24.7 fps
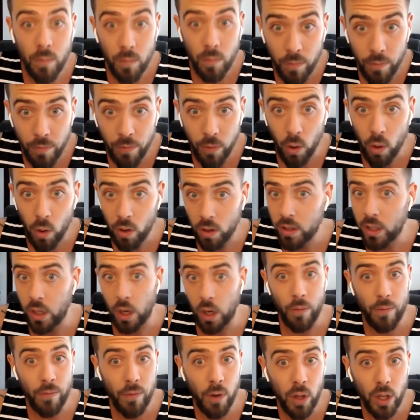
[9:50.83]
full you know
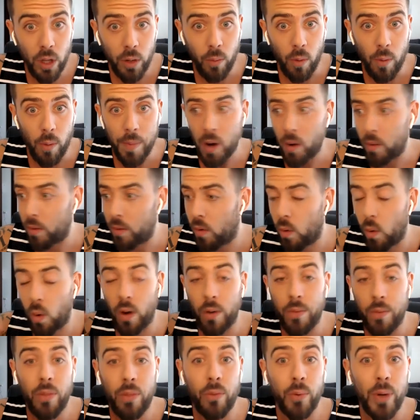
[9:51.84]
fully remote
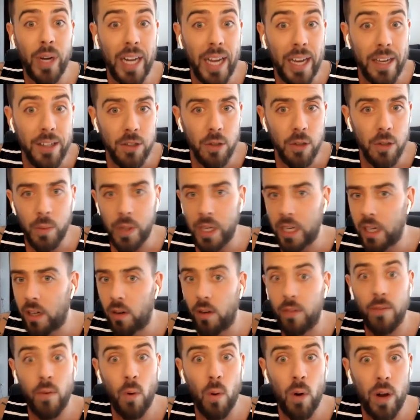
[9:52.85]
or three days a week or
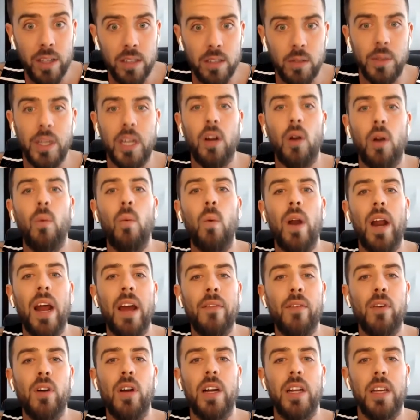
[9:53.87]
four days a week or
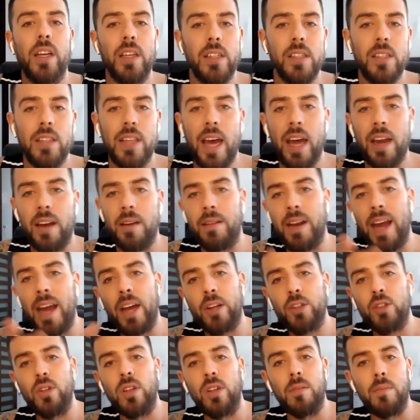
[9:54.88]
whatever it is that
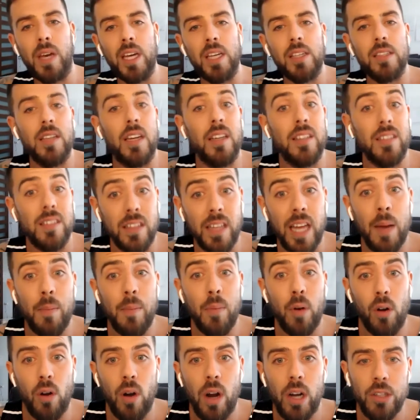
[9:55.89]
naturally makes sense in that
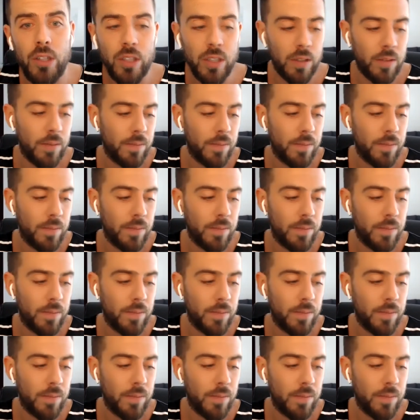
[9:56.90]
progression